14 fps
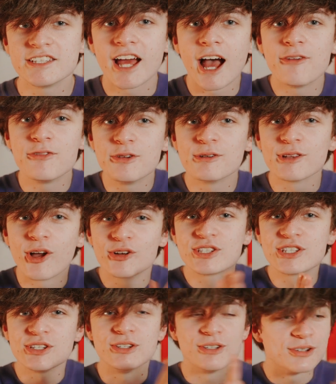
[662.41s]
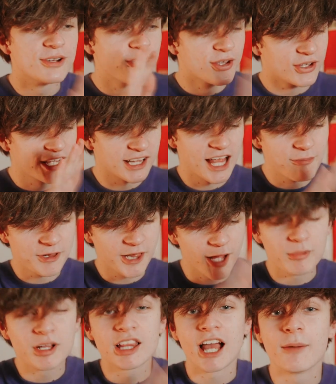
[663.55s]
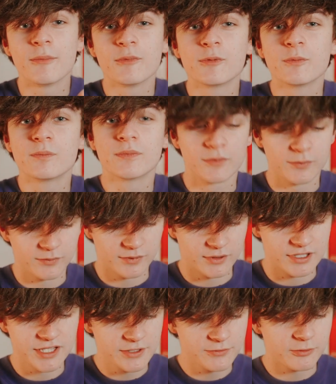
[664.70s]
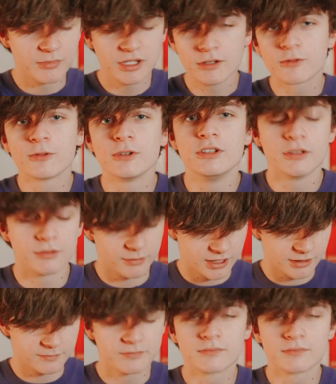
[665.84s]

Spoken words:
to have you along too. Clap, clap, clap. Is this for me or for you? Well,